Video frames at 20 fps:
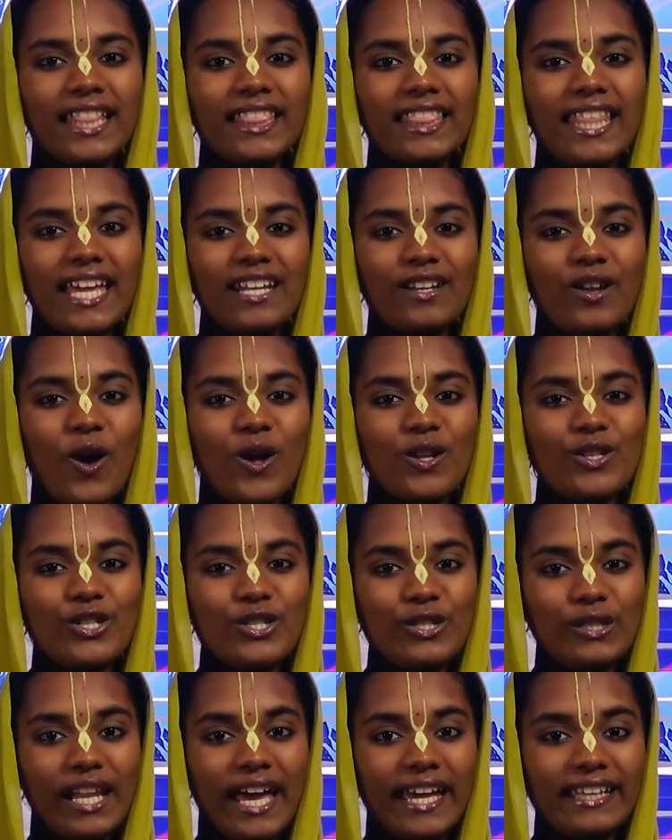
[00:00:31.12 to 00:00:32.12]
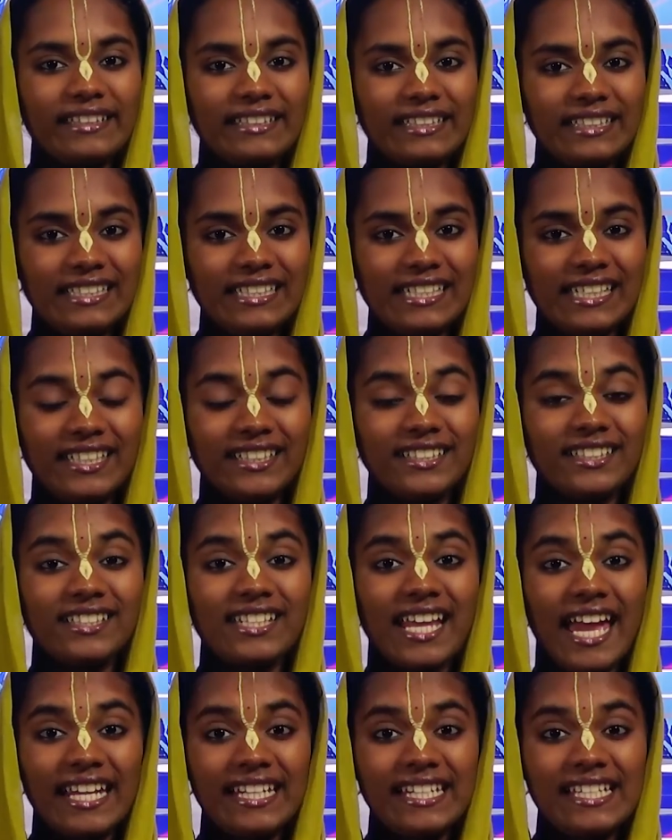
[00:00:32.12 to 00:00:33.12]
Then on July 13,
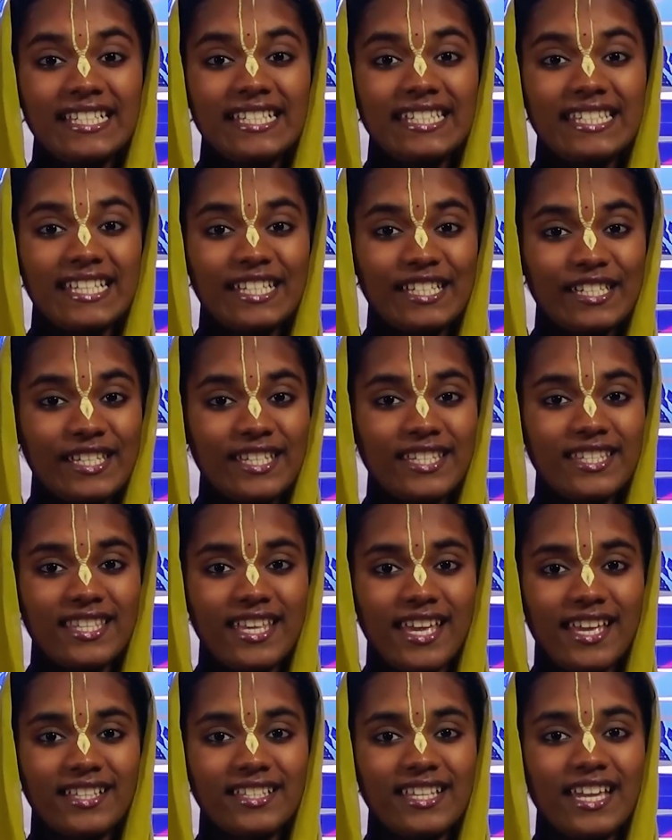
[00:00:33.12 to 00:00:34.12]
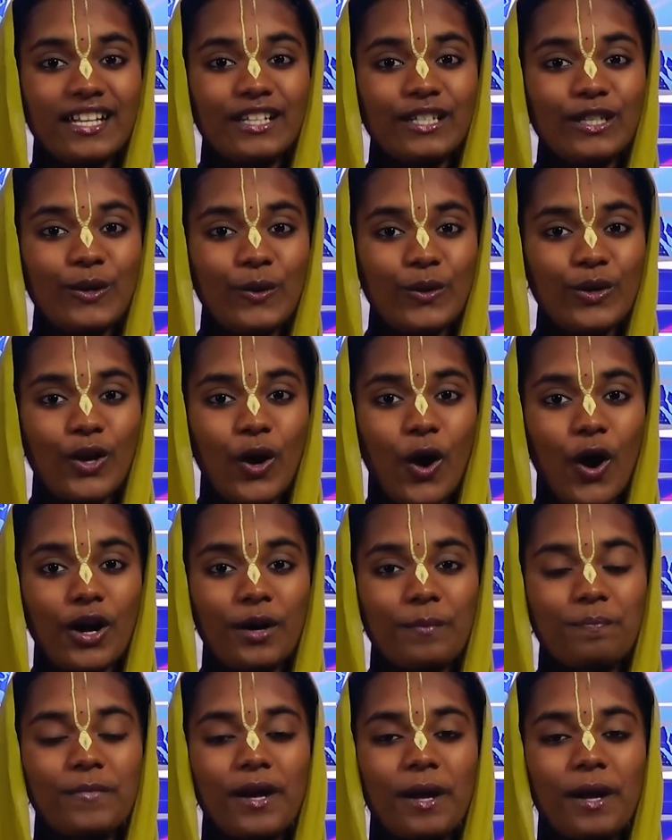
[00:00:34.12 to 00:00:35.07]
1966, in New York,